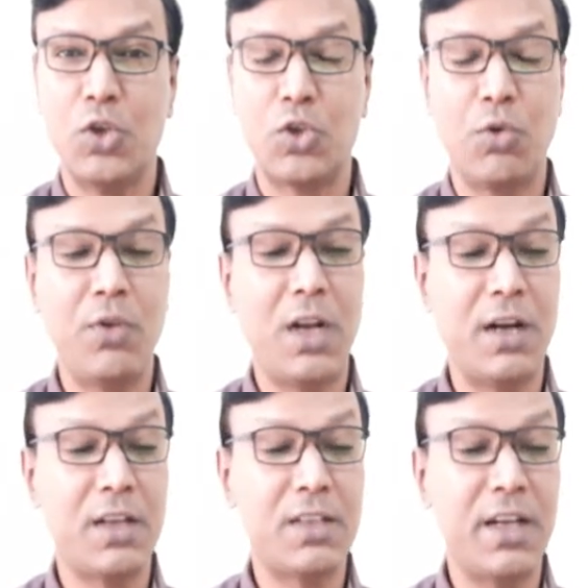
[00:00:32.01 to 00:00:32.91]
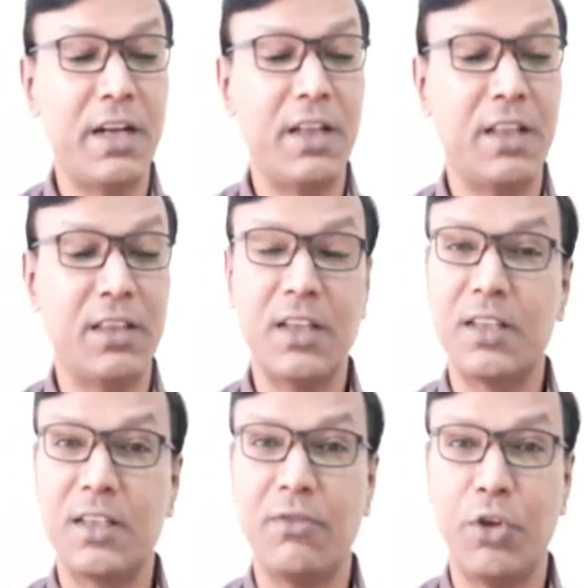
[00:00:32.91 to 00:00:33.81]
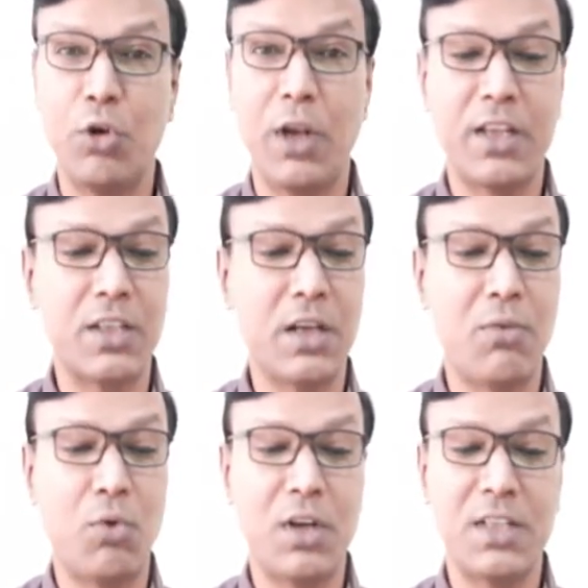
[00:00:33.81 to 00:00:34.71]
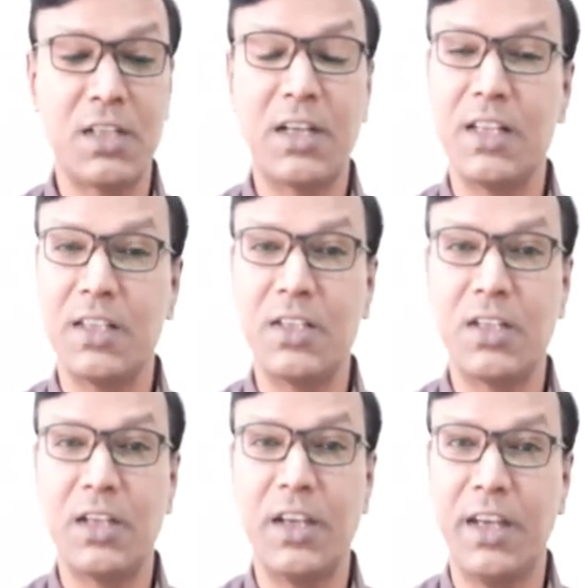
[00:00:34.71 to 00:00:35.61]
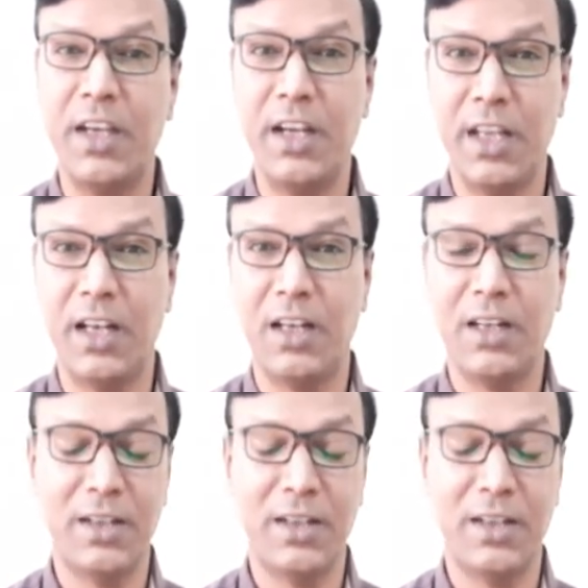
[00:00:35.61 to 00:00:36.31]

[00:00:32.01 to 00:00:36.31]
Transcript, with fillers: So we will understand in this video lecture what is a transistor in detail.